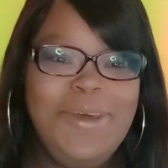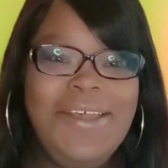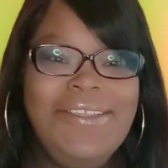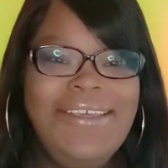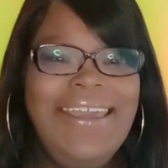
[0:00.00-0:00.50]

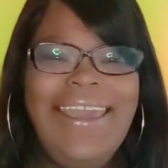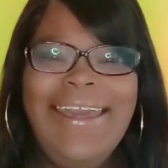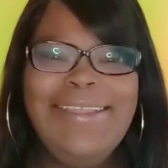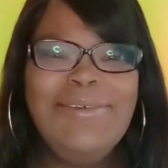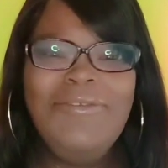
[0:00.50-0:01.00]
because he
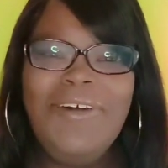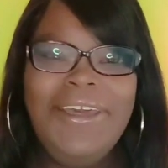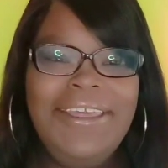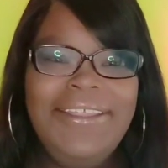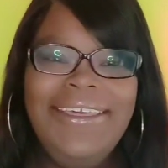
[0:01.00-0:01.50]
had some
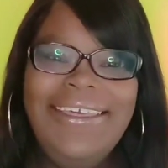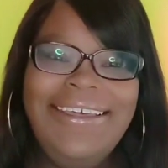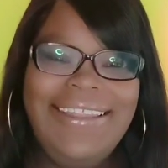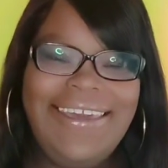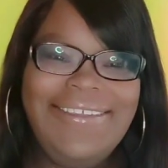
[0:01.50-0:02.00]
funky
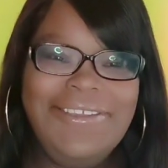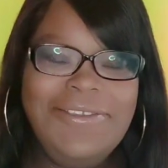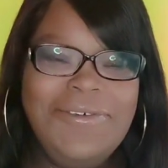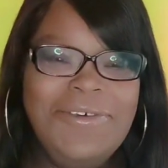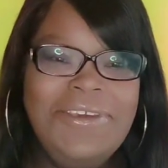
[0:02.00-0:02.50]
looking
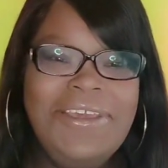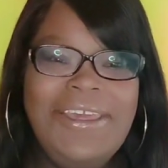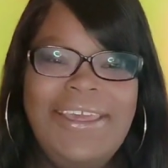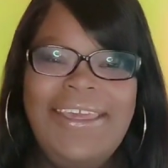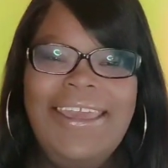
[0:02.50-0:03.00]
glasses on,
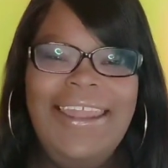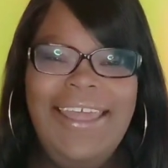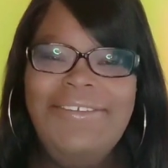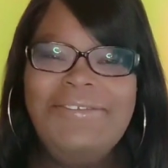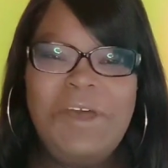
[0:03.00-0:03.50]
and
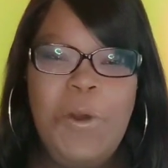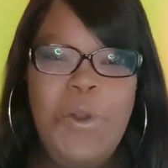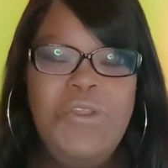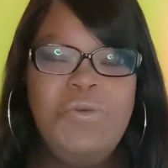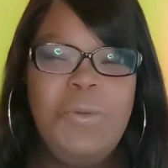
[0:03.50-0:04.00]
I just
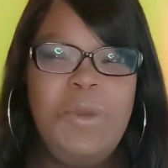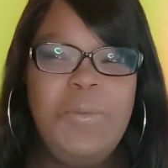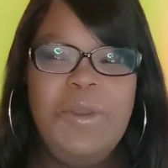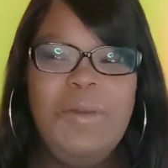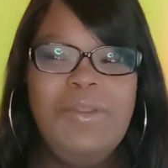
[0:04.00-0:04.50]
always
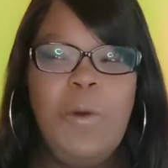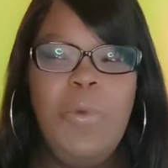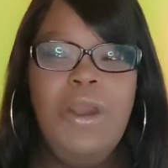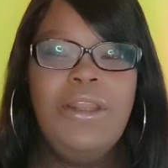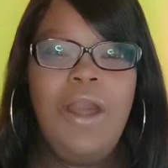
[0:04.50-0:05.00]
remember him, so
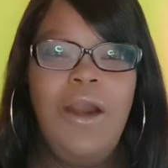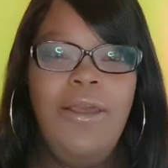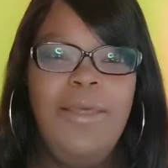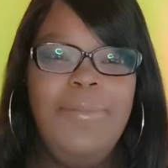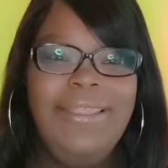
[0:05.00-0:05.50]
we're going to
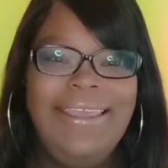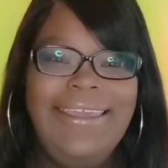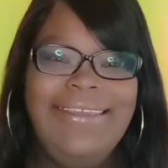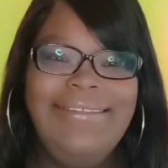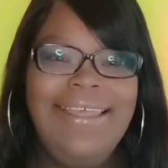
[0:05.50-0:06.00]
call him
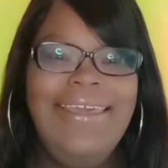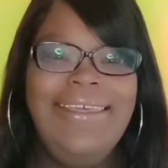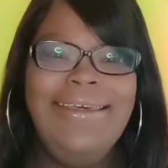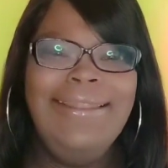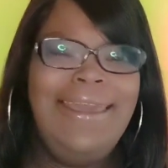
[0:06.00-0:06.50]
Lens,
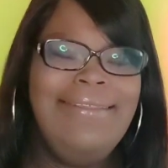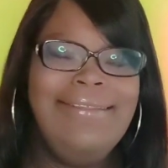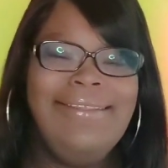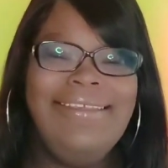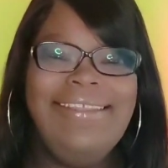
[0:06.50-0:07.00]
like in
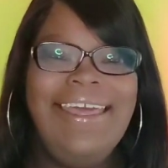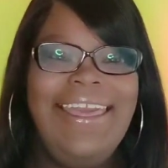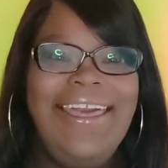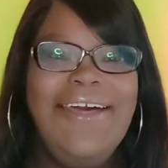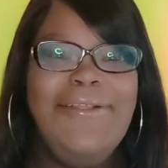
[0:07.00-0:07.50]
glasses Lens,
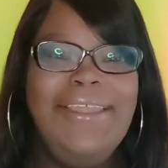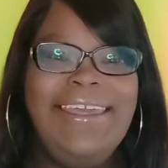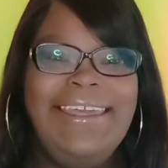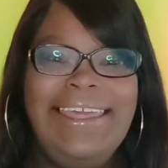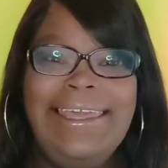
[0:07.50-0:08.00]
like
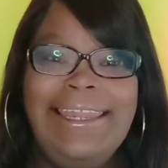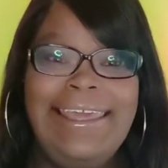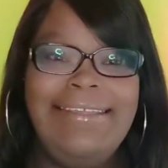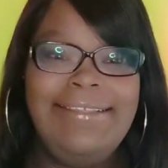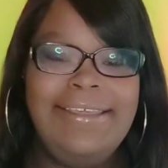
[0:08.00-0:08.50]

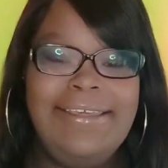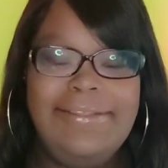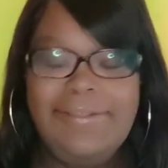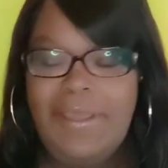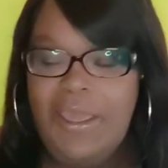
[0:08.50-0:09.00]
L-E-N-S
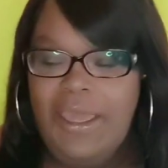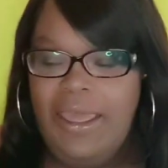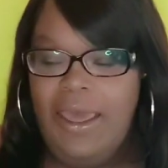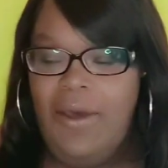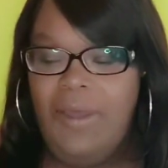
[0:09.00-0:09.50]
Lens.
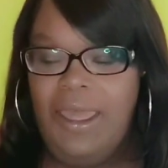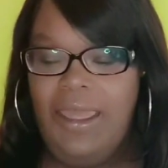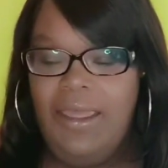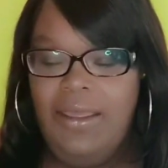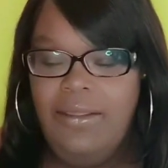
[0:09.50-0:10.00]

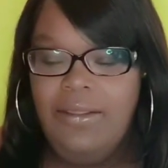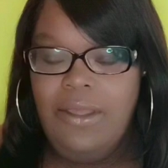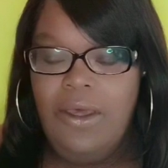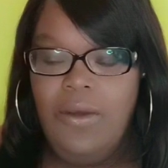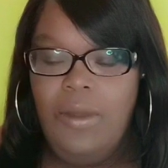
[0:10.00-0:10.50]
Okay,
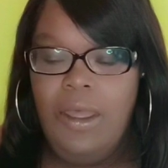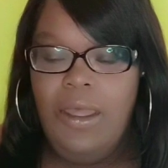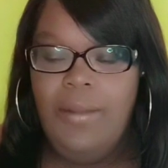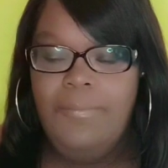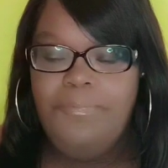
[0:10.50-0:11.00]

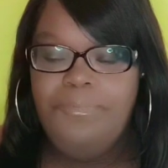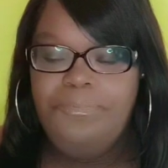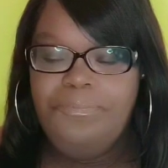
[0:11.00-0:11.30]
so,